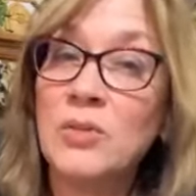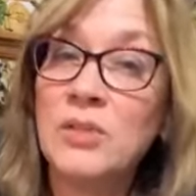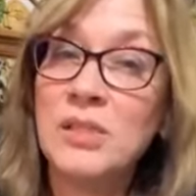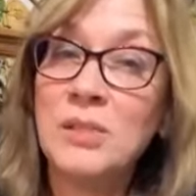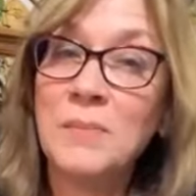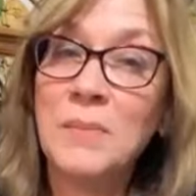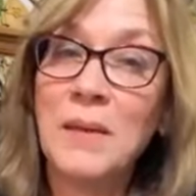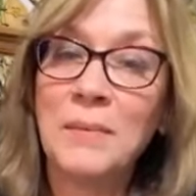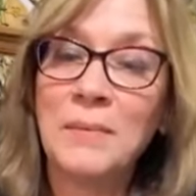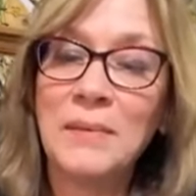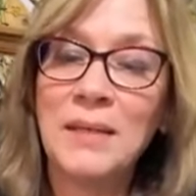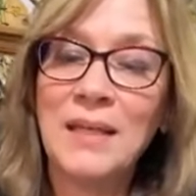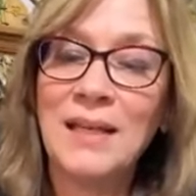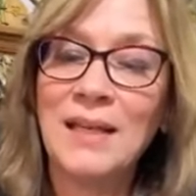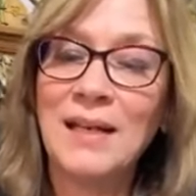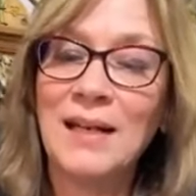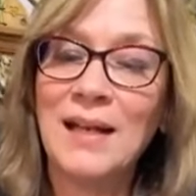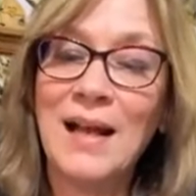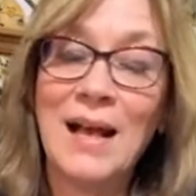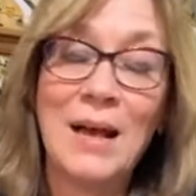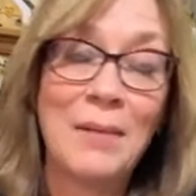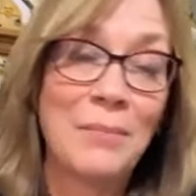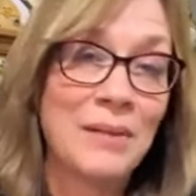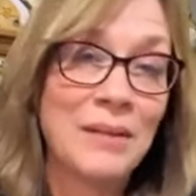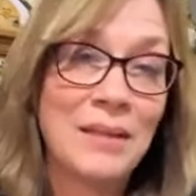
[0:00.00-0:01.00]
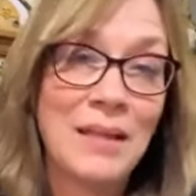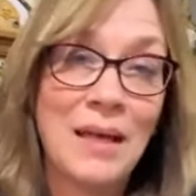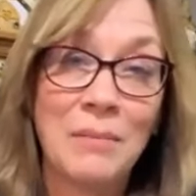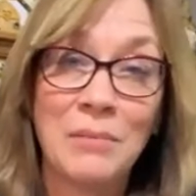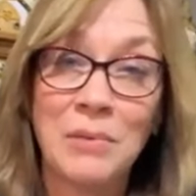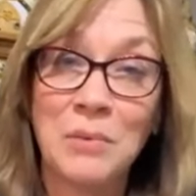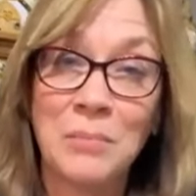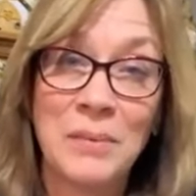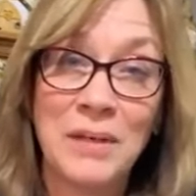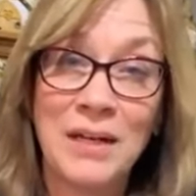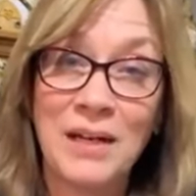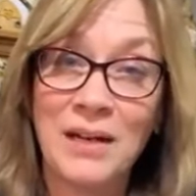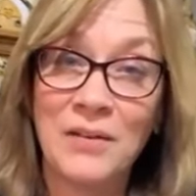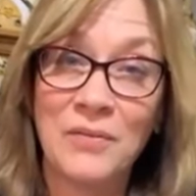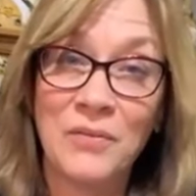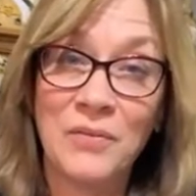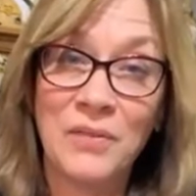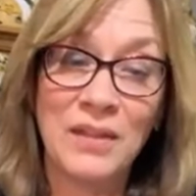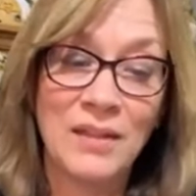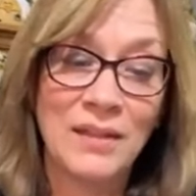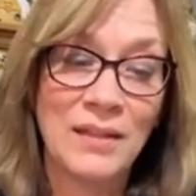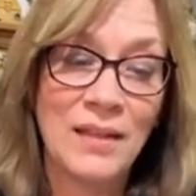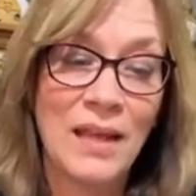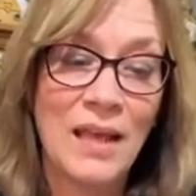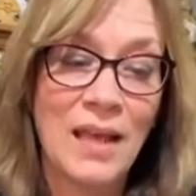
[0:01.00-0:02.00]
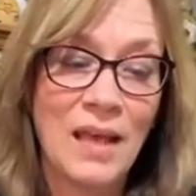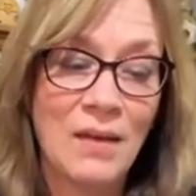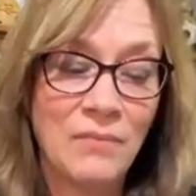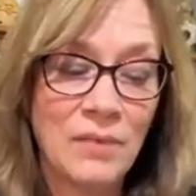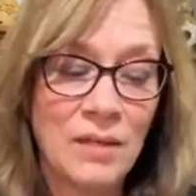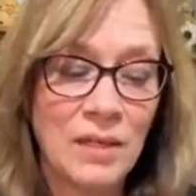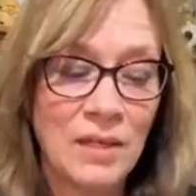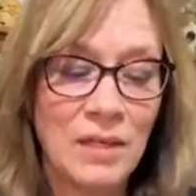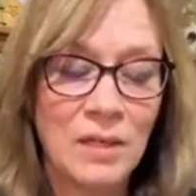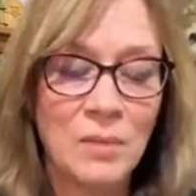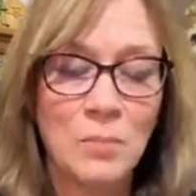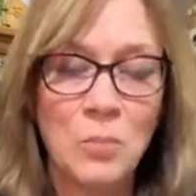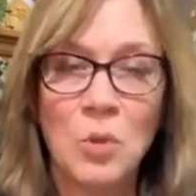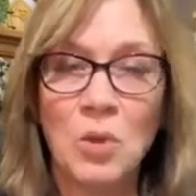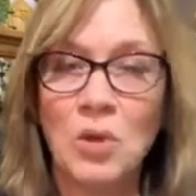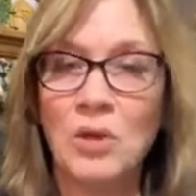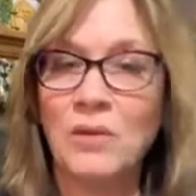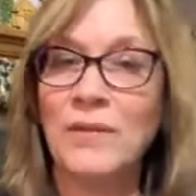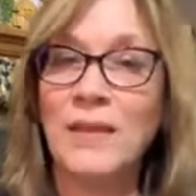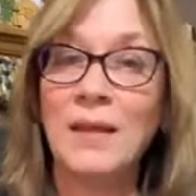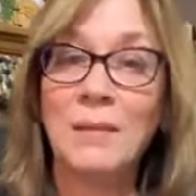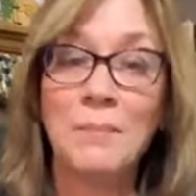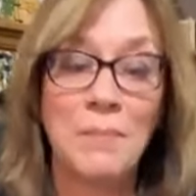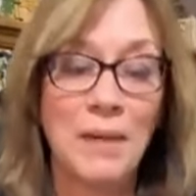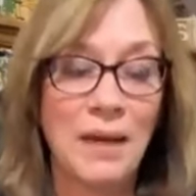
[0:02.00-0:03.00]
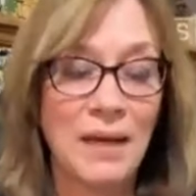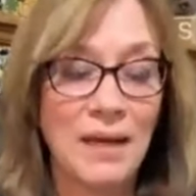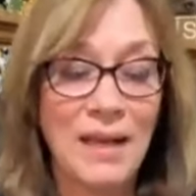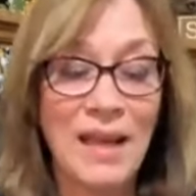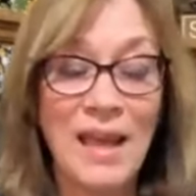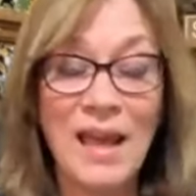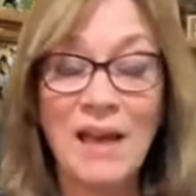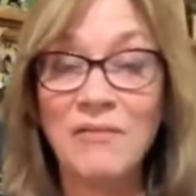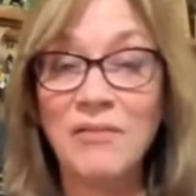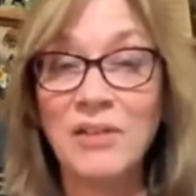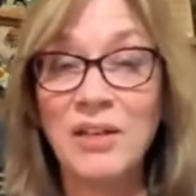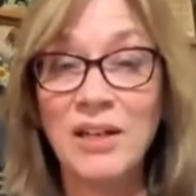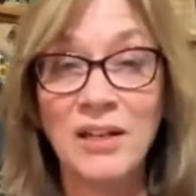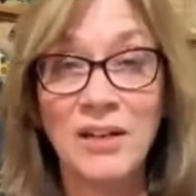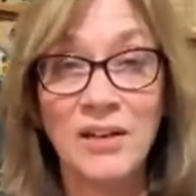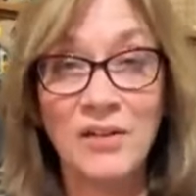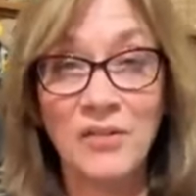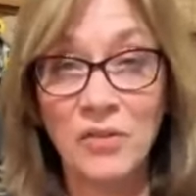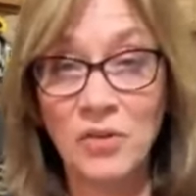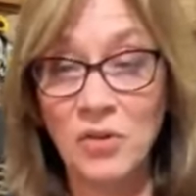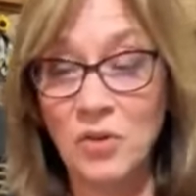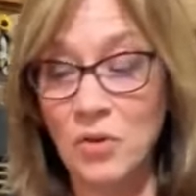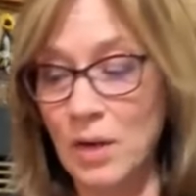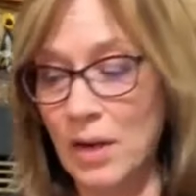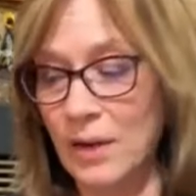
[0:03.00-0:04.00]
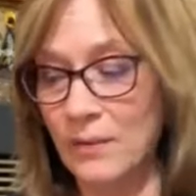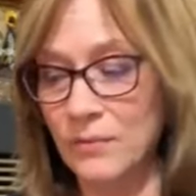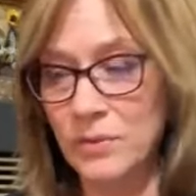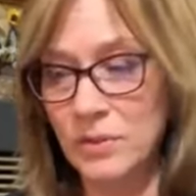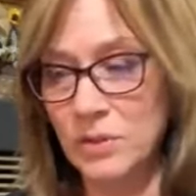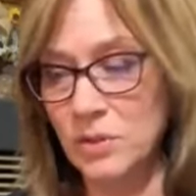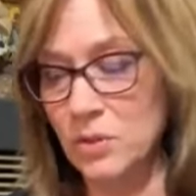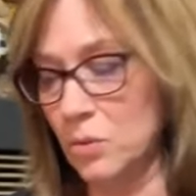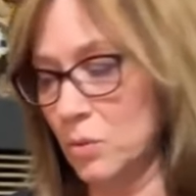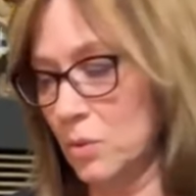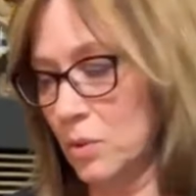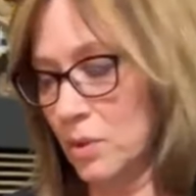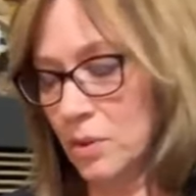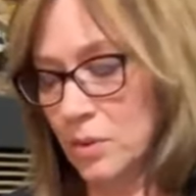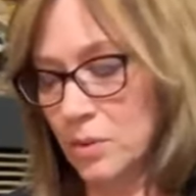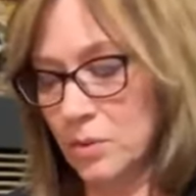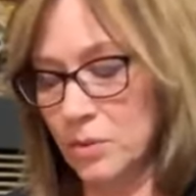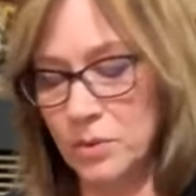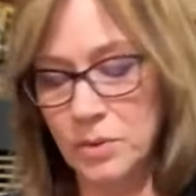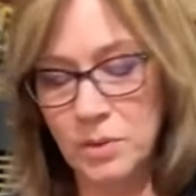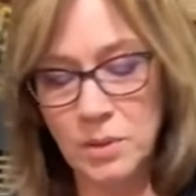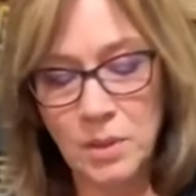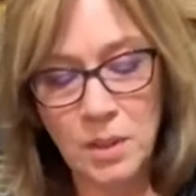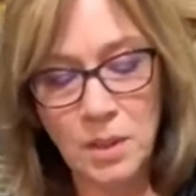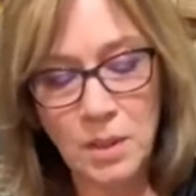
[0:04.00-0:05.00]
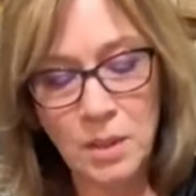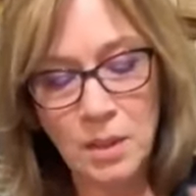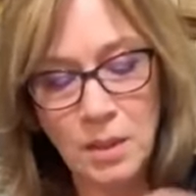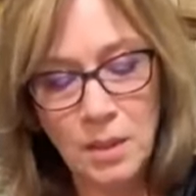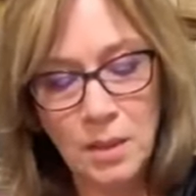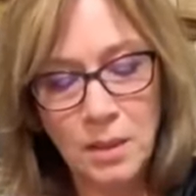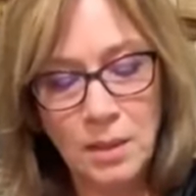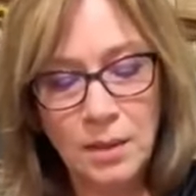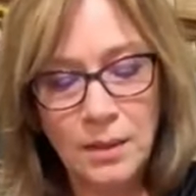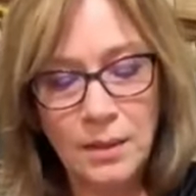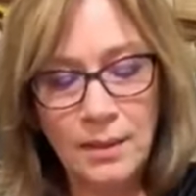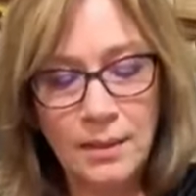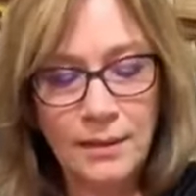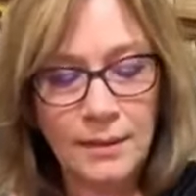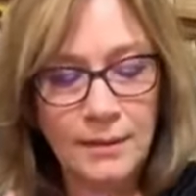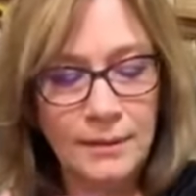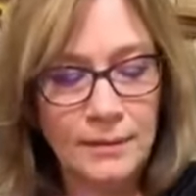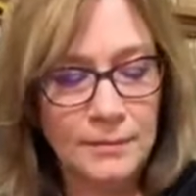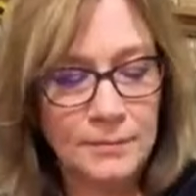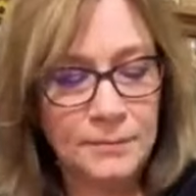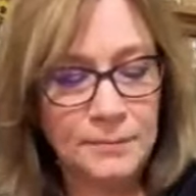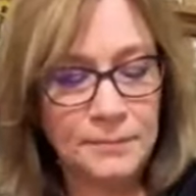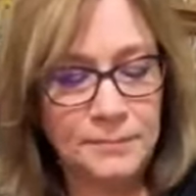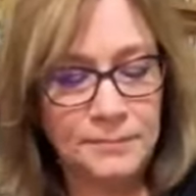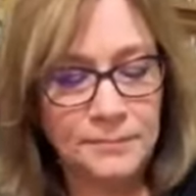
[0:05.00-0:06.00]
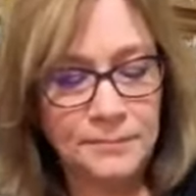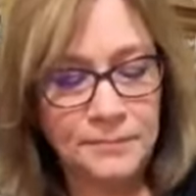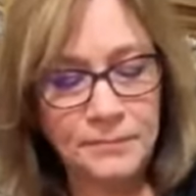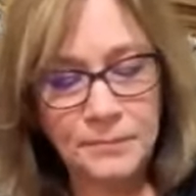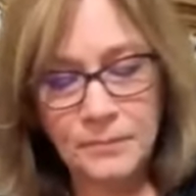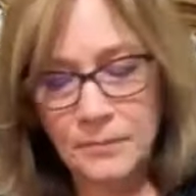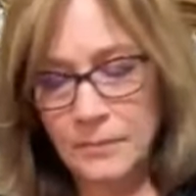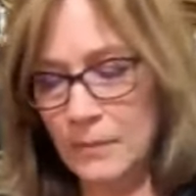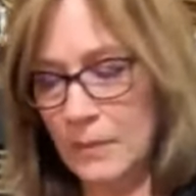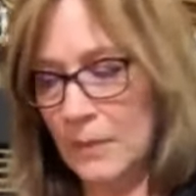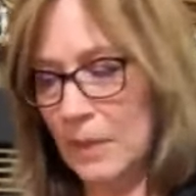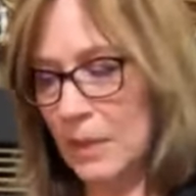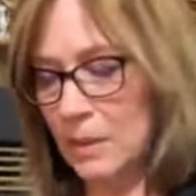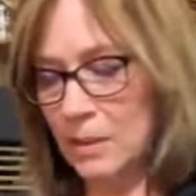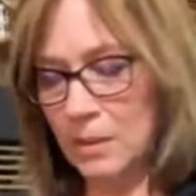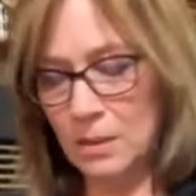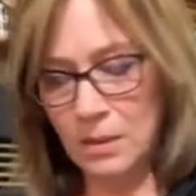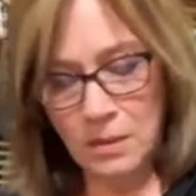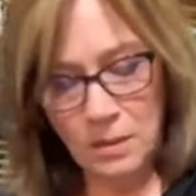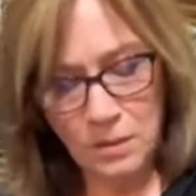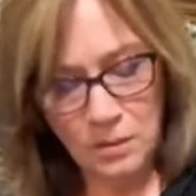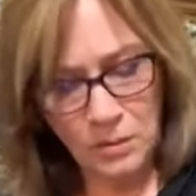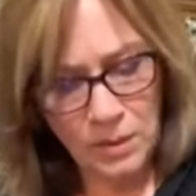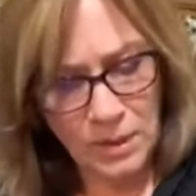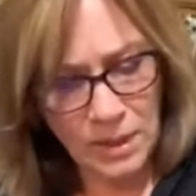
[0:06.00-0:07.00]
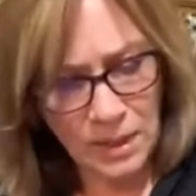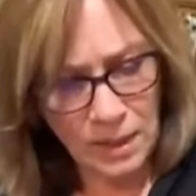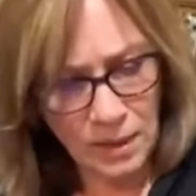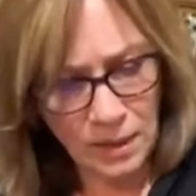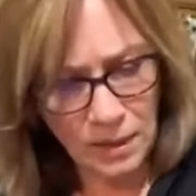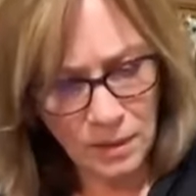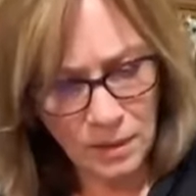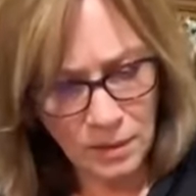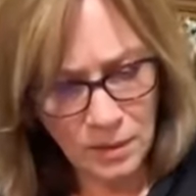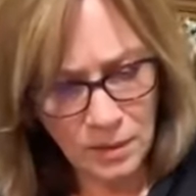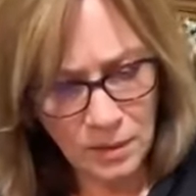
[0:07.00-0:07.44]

You used to be able to get it at Hobby Lobby, but I don't think they have it anymore. They might have it at other craft stores. Um, okay.